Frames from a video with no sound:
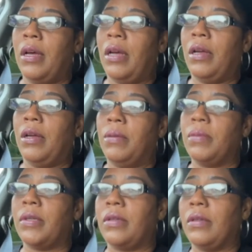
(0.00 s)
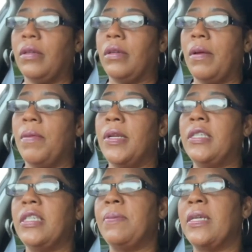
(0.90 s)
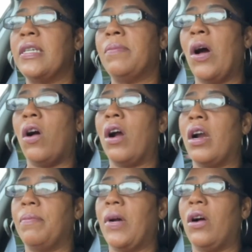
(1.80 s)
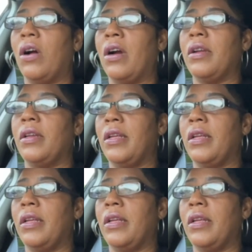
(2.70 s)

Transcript: Um, it's just because my heart, my heart,